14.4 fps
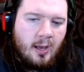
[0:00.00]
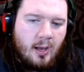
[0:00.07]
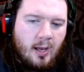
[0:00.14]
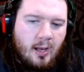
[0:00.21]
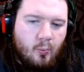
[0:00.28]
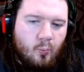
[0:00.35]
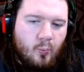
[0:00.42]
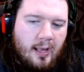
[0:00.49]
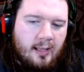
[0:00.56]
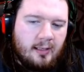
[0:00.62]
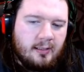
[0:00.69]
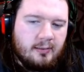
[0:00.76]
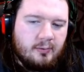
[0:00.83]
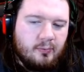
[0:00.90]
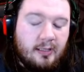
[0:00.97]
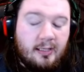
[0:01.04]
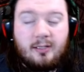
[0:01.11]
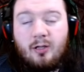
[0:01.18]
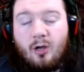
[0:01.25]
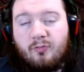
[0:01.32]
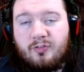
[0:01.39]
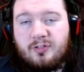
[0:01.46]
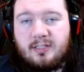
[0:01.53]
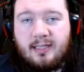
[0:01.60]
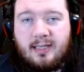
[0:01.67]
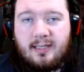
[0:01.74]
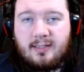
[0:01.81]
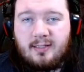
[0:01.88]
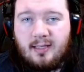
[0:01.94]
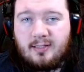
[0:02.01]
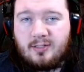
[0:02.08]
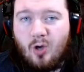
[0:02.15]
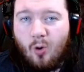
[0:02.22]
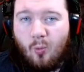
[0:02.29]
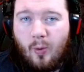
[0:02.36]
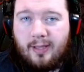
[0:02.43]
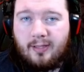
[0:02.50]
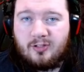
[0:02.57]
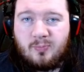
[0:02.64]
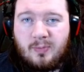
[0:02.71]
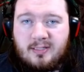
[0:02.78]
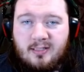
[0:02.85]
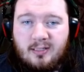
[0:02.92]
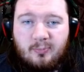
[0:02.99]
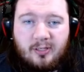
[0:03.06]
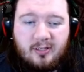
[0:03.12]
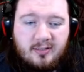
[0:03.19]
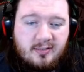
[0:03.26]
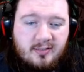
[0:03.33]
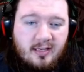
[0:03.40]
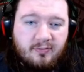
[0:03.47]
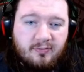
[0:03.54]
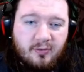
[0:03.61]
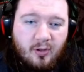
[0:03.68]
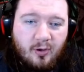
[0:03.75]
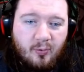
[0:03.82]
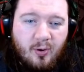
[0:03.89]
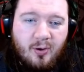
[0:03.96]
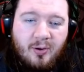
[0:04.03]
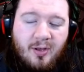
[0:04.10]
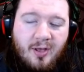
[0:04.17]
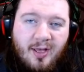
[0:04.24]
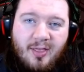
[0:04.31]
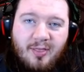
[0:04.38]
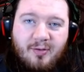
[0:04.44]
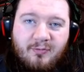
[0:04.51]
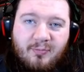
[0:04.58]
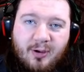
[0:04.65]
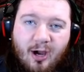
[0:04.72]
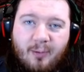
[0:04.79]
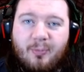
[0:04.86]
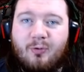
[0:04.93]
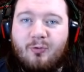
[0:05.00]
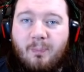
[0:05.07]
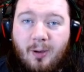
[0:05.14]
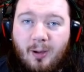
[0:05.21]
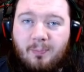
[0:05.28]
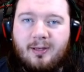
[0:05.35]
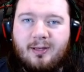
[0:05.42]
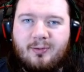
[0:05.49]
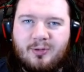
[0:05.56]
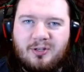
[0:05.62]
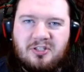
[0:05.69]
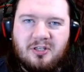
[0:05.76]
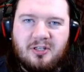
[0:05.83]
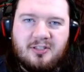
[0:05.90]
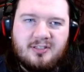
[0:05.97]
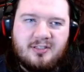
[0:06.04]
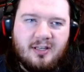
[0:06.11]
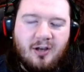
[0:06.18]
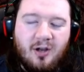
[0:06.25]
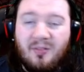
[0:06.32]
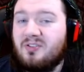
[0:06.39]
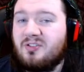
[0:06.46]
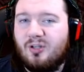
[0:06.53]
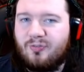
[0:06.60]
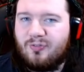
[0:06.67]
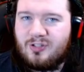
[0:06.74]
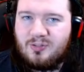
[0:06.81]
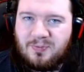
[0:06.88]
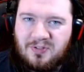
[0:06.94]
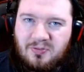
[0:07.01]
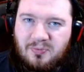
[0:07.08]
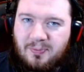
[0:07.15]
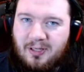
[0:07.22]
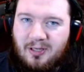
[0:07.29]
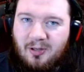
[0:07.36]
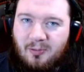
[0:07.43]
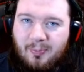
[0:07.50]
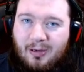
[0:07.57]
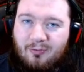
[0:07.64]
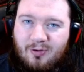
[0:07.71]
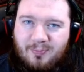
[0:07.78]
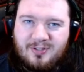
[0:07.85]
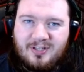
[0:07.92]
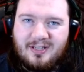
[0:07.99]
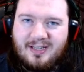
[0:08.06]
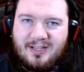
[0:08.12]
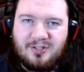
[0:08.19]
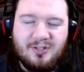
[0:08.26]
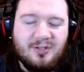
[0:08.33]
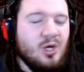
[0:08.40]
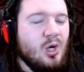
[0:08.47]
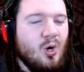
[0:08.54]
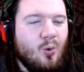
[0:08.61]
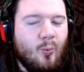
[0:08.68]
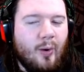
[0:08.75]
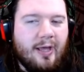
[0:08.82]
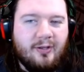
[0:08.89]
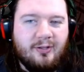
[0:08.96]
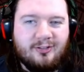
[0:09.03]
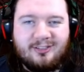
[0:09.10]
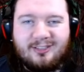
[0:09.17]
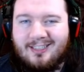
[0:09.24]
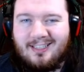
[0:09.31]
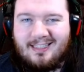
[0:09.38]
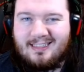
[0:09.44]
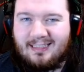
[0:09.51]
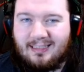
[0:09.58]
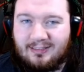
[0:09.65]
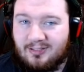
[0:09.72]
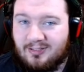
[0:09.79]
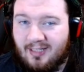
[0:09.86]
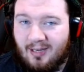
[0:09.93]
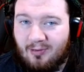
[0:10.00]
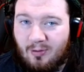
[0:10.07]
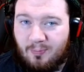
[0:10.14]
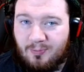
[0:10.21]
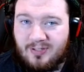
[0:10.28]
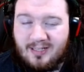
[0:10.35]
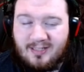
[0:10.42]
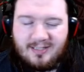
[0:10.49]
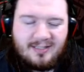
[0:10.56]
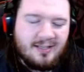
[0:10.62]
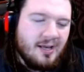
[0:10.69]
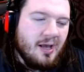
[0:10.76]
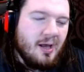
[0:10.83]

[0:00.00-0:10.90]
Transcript: Well, obviously it's got Wales missing, because even though they've become a republic, which is on the surface supposed to be all about representation, Wales still doesn't get represented.